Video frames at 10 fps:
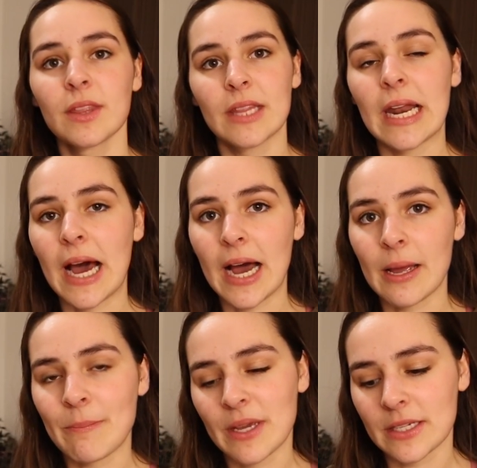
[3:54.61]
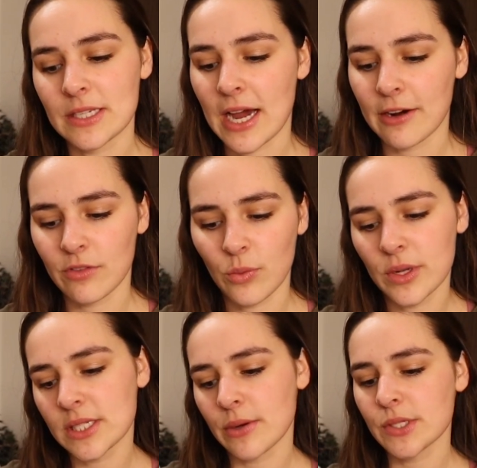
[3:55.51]
that I picked out of the
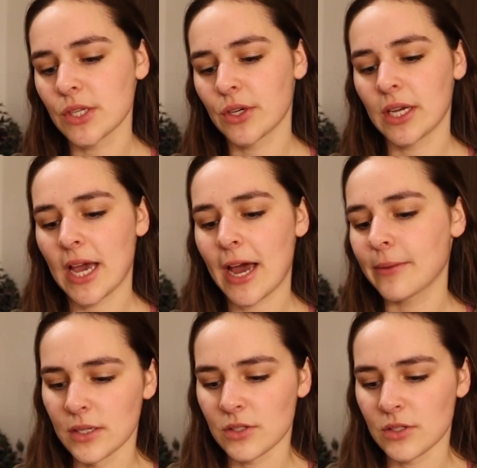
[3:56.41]
ones I was looking at.